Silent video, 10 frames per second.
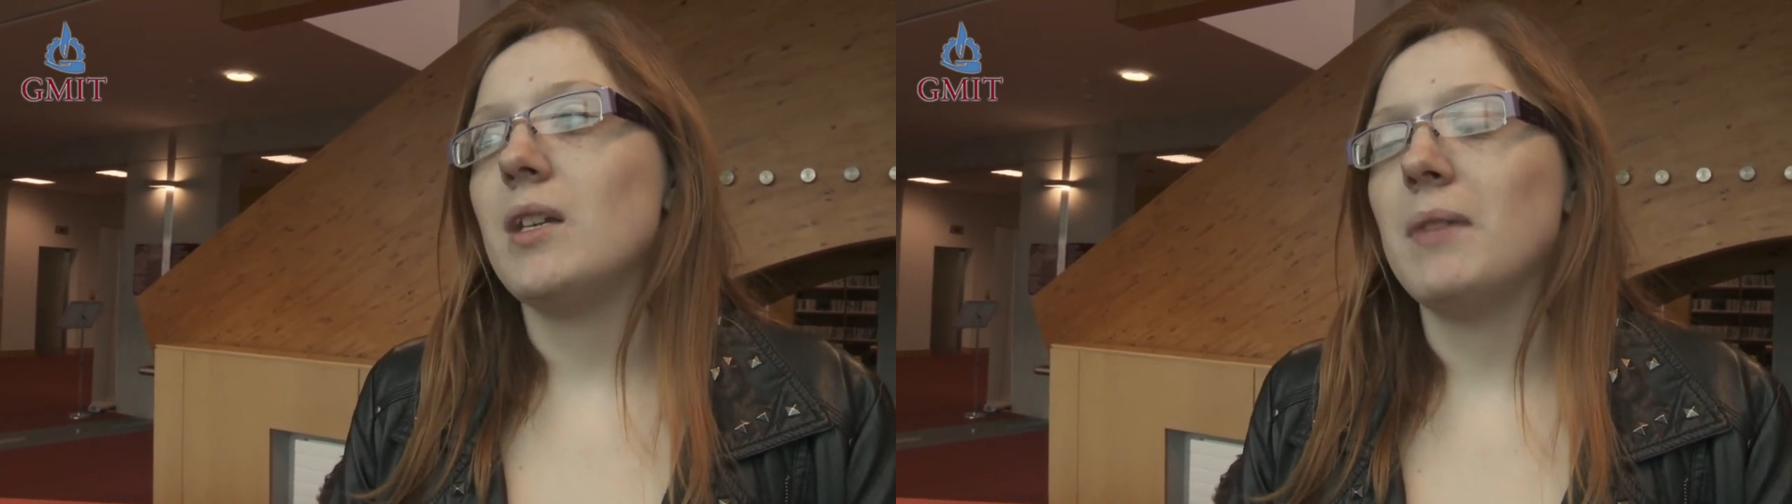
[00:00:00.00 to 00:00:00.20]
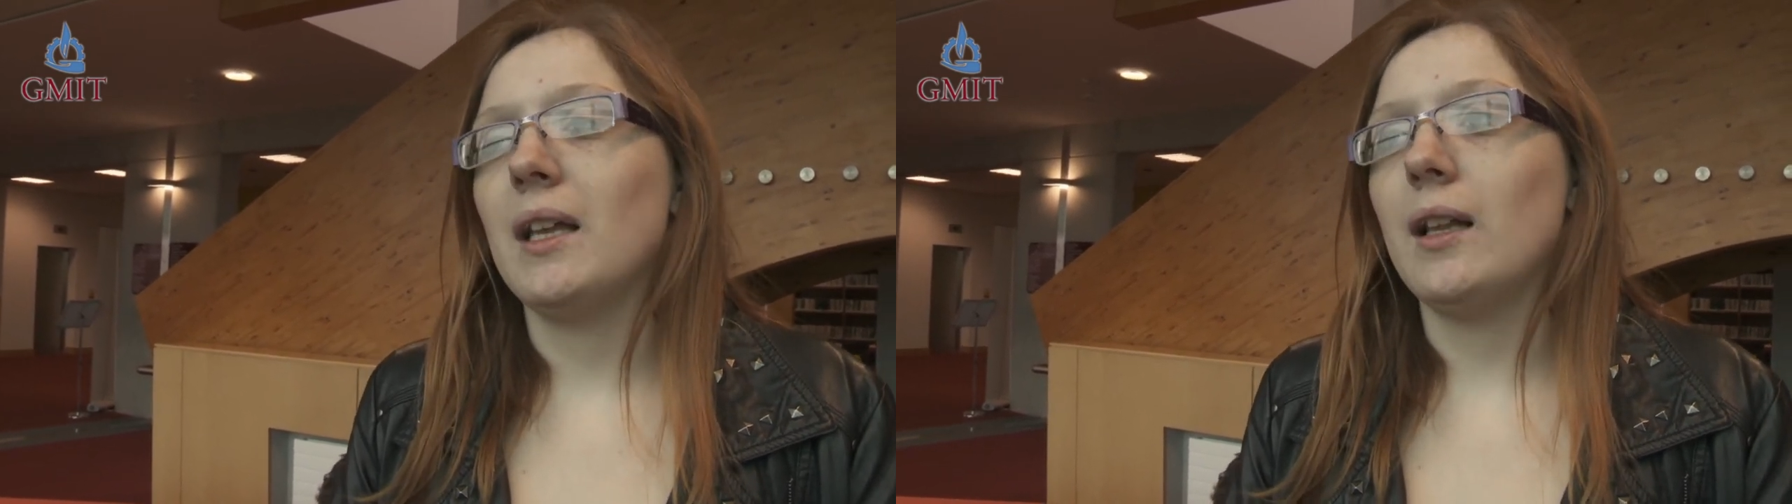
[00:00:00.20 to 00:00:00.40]

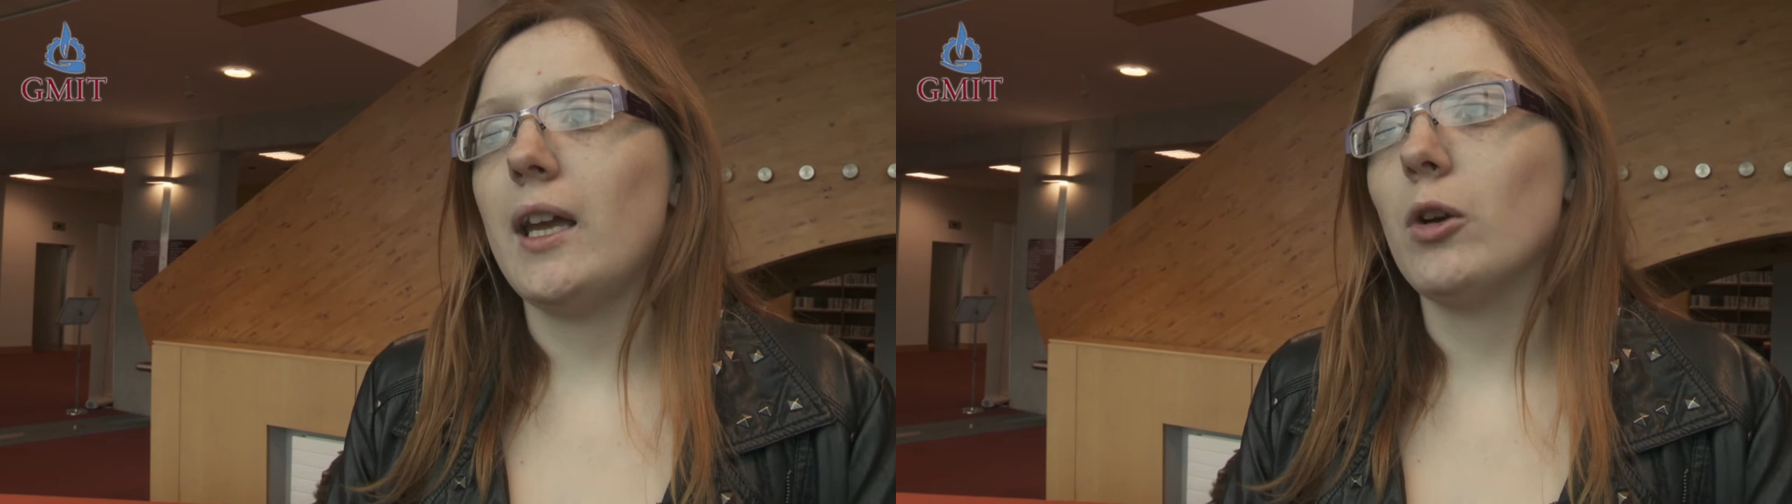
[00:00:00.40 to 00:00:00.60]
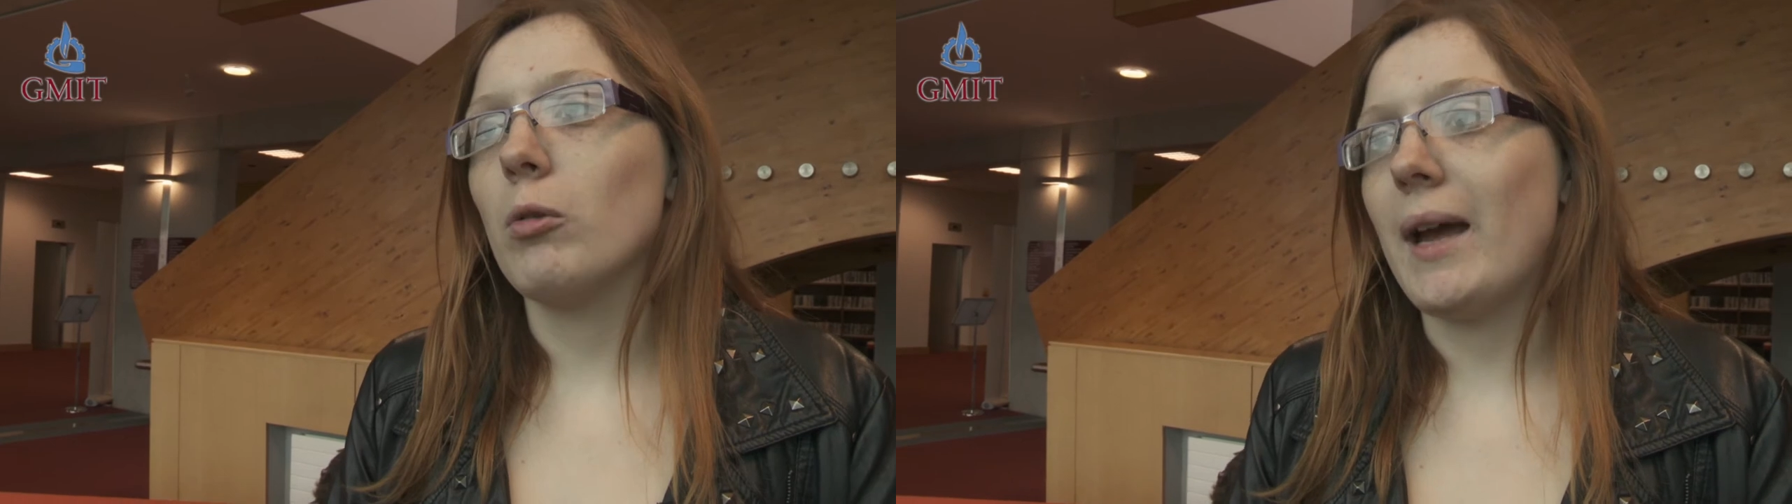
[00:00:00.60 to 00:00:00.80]
millimeter
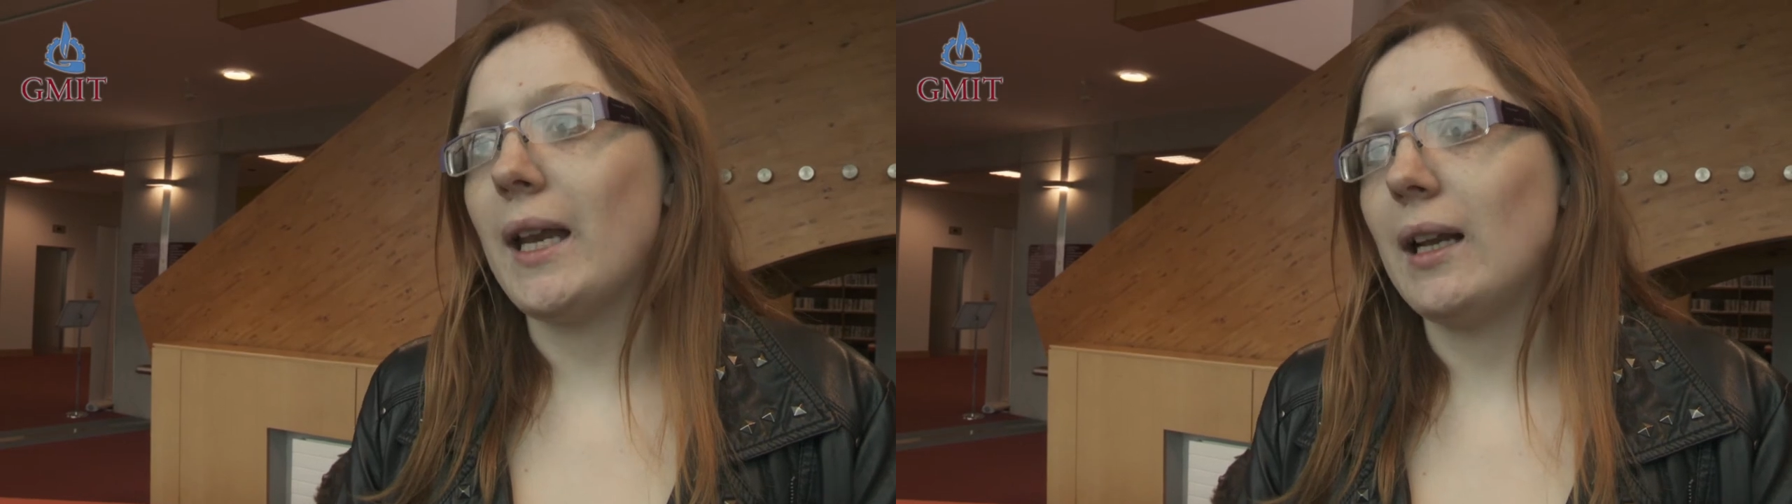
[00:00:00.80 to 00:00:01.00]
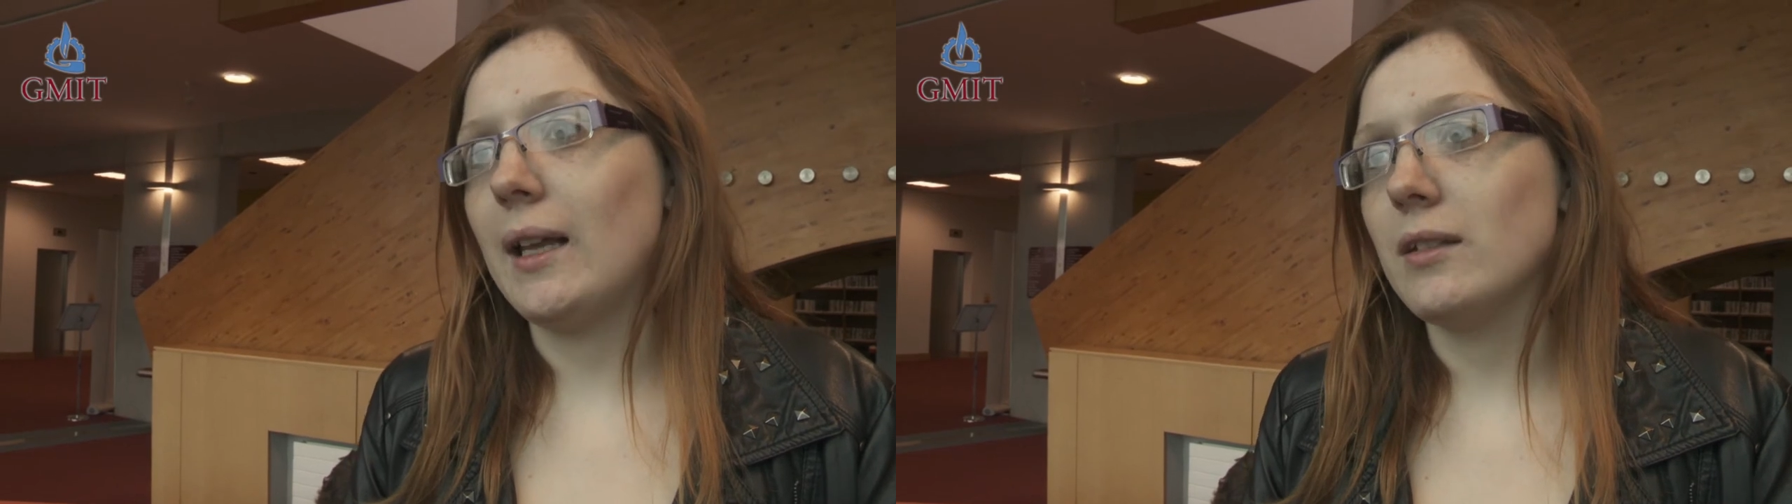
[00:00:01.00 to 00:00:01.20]

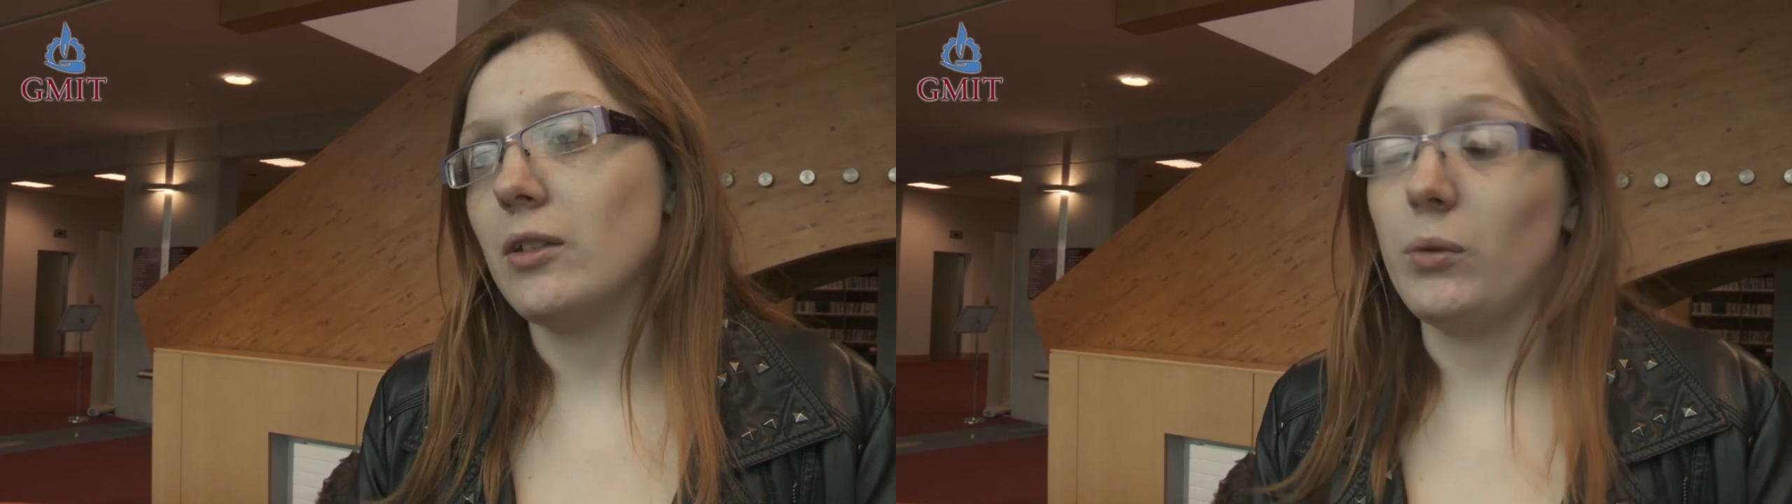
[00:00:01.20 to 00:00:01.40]
achromatic lens,